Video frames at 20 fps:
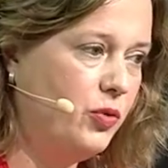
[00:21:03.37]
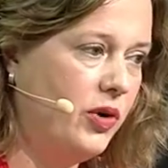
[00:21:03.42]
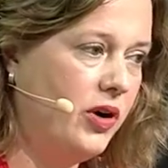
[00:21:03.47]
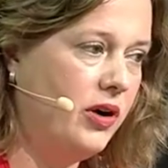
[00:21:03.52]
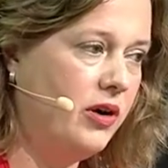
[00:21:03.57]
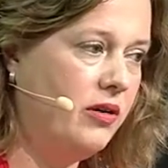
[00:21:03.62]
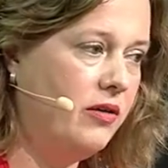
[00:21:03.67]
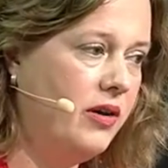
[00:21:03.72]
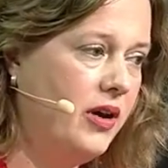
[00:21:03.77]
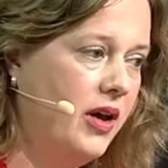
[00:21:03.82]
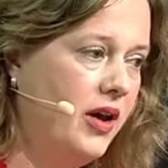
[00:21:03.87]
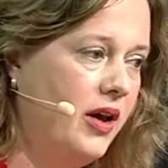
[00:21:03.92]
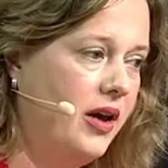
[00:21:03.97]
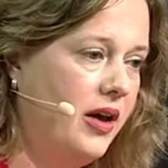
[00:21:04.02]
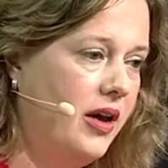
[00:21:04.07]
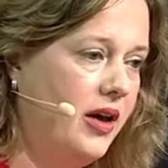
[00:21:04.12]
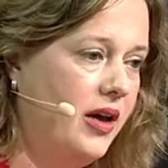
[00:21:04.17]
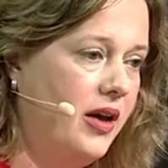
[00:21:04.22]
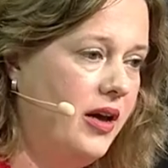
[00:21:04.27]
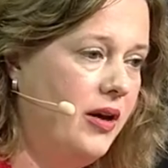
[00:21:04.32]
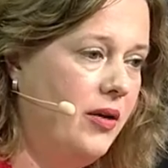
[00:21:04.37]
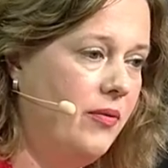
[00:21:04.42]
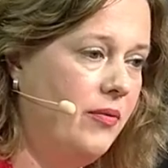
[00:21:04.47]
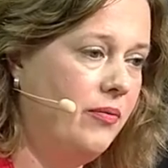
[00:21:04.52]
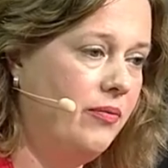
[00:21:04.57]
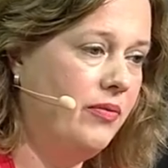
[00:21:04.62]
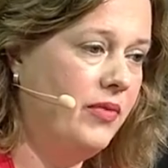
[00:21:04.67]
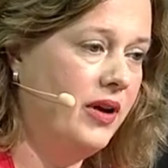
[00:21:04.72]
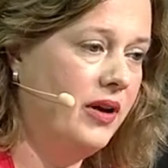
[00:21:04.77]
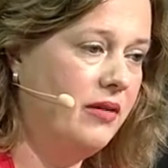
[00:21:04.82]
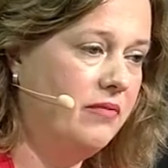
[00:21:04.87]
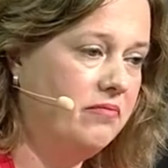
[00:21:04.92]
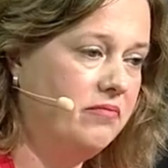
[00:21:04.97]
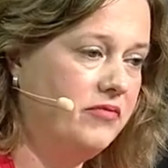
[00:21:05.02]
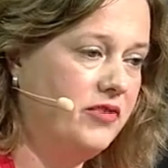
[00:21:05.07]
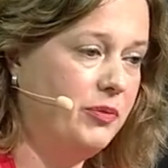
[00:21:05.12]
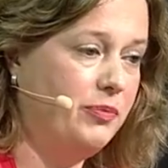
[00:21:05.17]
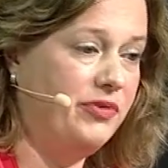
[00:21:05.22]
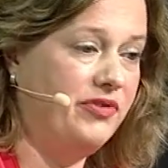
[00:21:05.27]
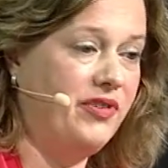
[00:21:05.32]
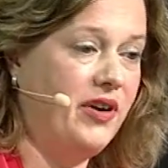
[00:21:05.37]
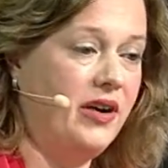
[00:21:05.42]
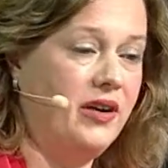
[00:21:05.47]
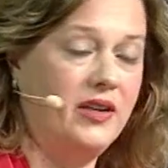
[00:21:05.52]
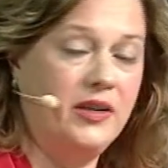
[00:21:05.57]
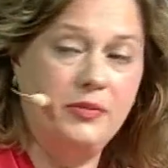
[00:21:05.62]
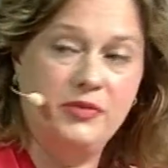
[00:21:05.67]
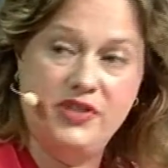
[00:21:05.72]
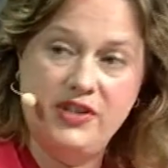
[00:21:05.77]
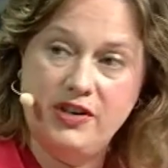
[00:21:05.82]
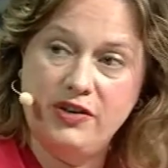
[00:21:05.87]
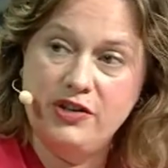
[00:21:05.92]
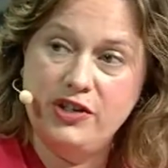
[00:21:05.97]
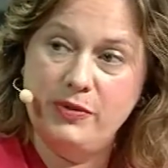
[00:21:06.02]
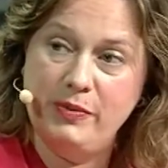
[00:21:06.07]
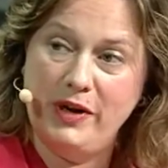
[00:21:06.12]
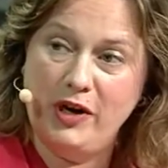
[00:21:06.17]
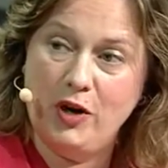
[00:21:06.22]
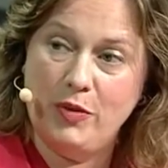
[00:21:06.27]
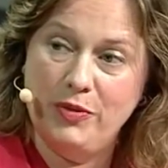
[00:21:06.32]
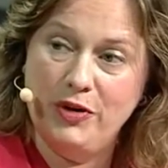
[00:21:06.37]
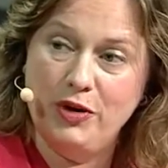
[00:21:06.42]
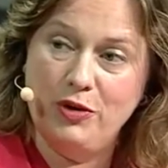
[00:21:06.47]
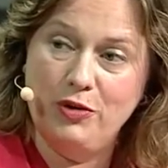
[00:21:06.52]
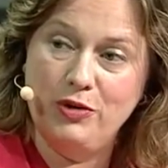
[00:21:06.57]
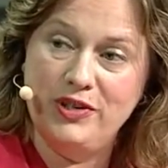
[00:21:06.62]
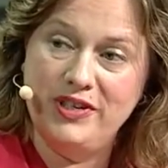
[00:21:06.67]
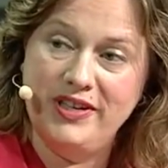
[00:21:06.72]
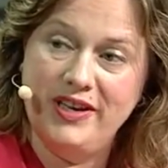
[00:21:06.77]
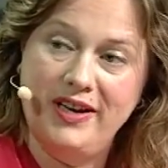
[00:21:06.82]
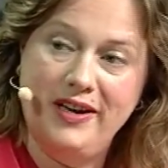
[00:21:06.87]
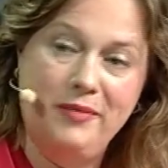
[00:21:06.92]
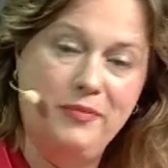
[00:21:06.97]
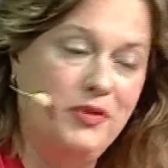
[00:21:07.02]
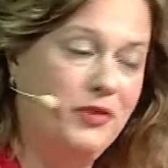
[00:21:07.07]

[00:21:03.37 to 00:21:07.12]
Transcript: where the provider themselves, they become an OTA,